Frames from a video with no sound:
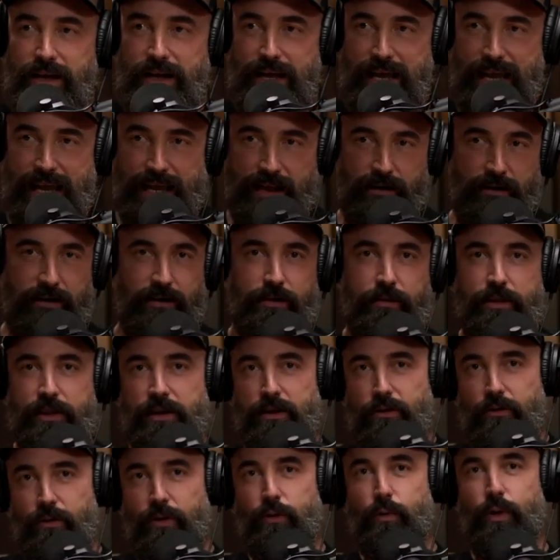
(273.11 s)
and all of the
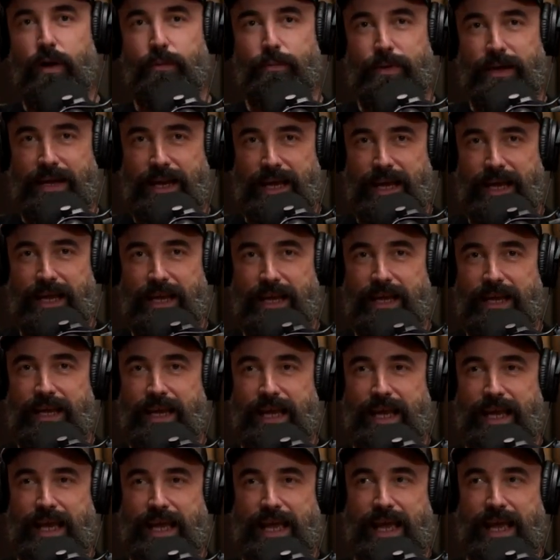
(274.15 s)
new equipment in.
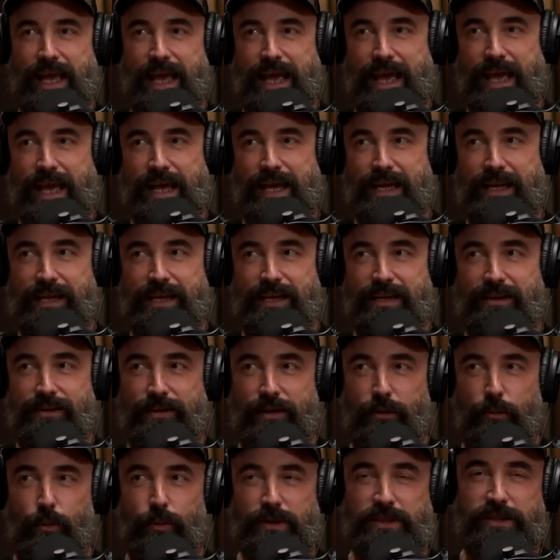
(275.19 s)
And
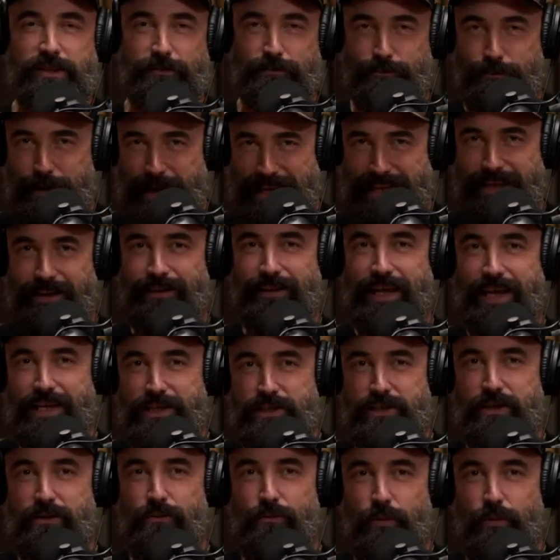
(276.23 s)
there was
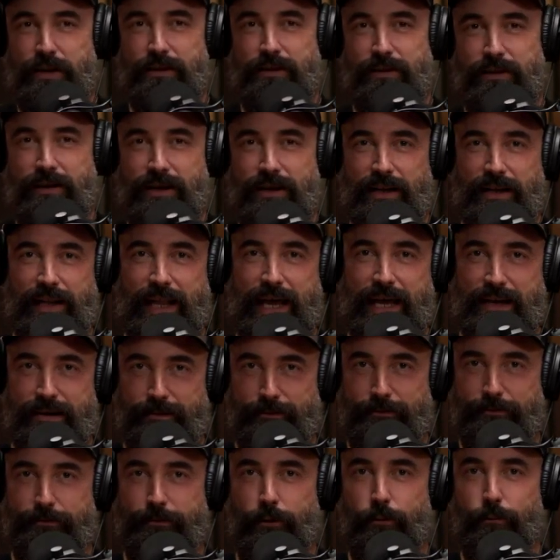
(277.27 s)
speculation whether you could land a
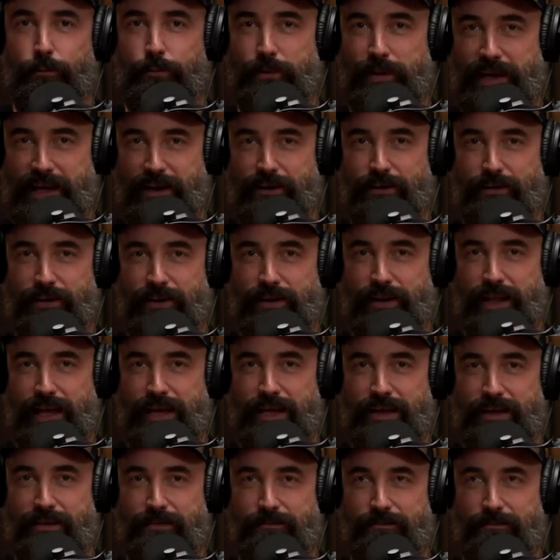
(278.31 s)
float plane on the
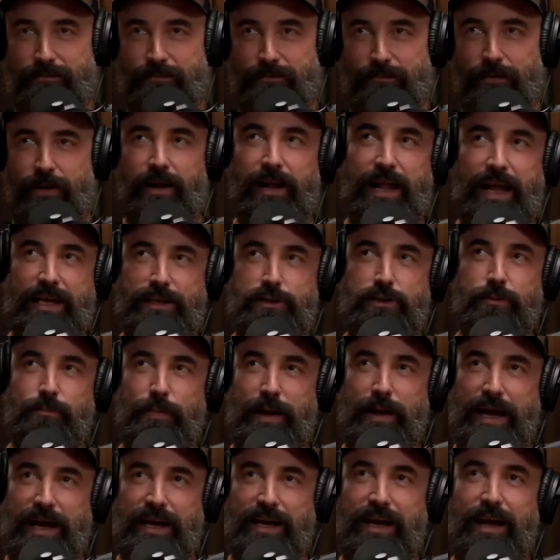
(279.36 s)
lake. Well, I should
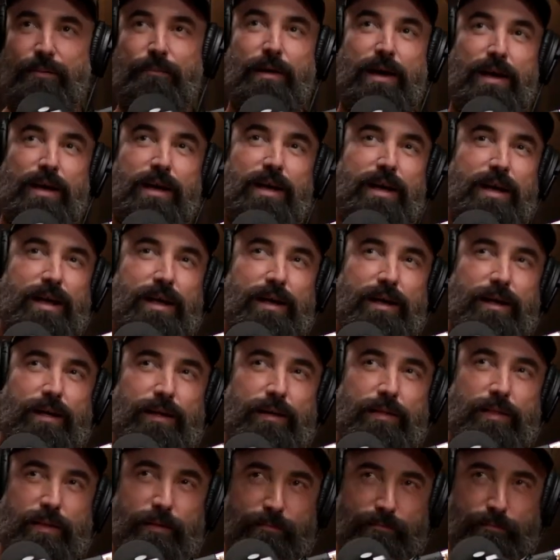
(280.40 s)
back up
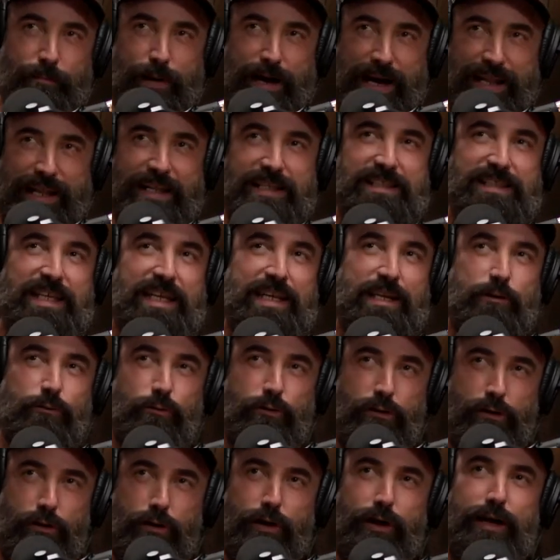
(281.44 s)
the pilot said you
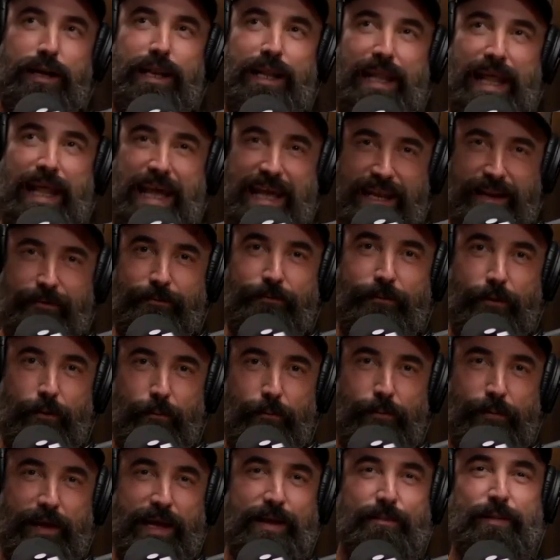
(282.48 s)
could land a float
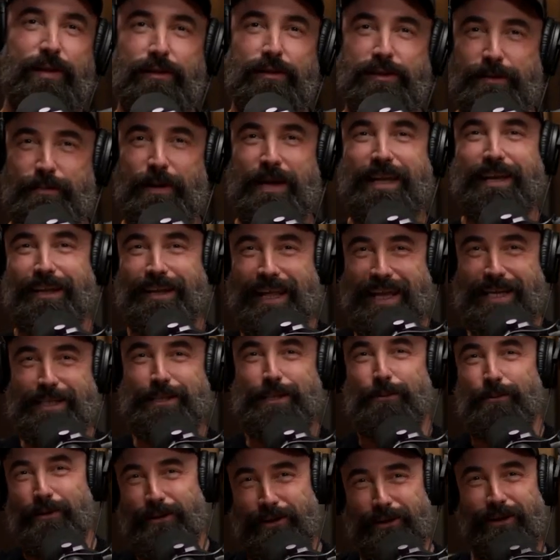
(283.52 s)
plane, but there's
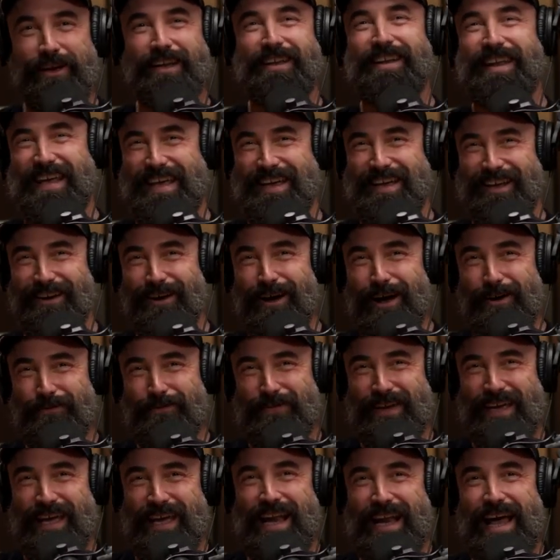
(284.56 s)
speculation whether you could take it off
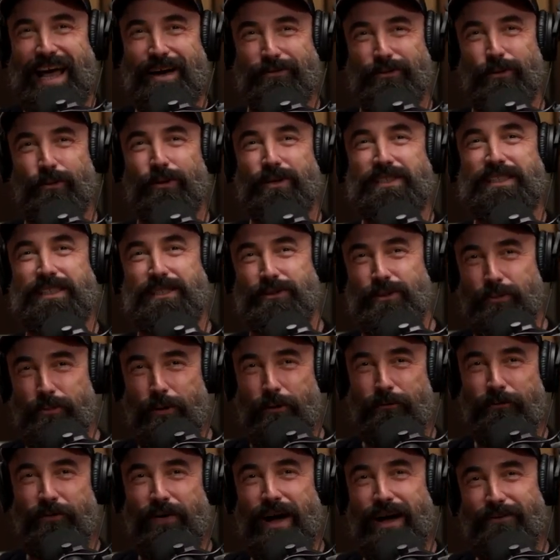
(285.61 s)
again afterwards because it's
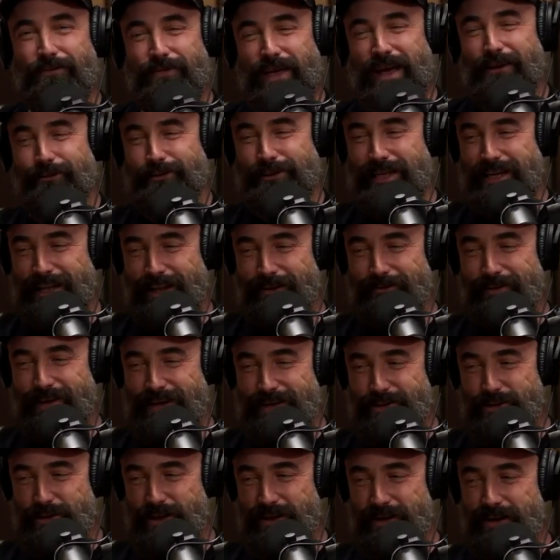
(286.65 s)
about 5,000
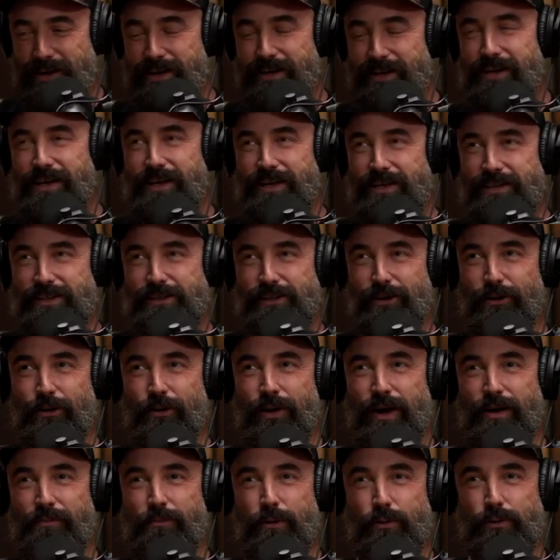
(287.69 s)
elevation.
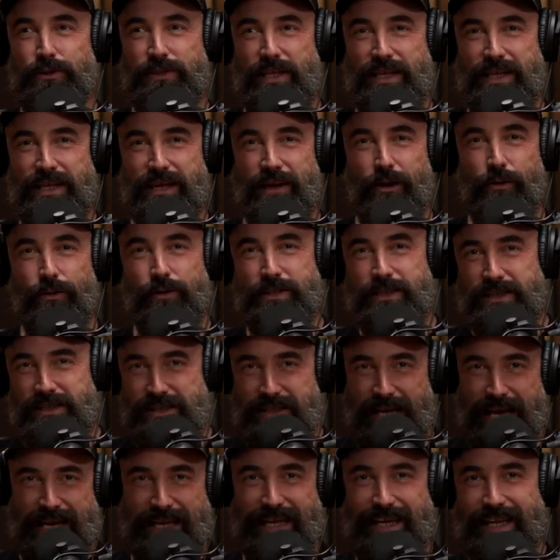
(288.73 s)
So uh, most of the year we're just
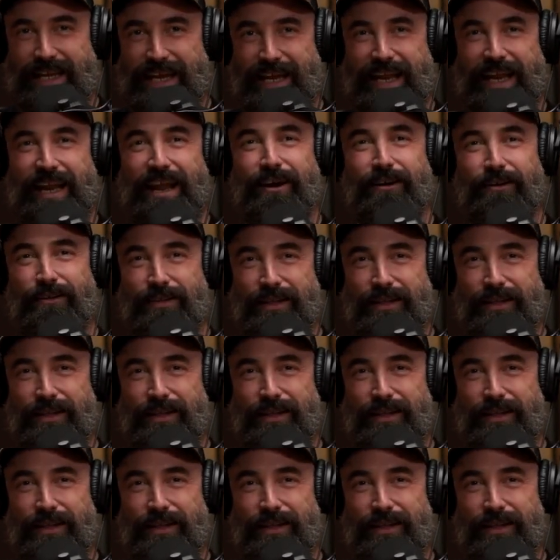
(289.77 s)
hiking in and out of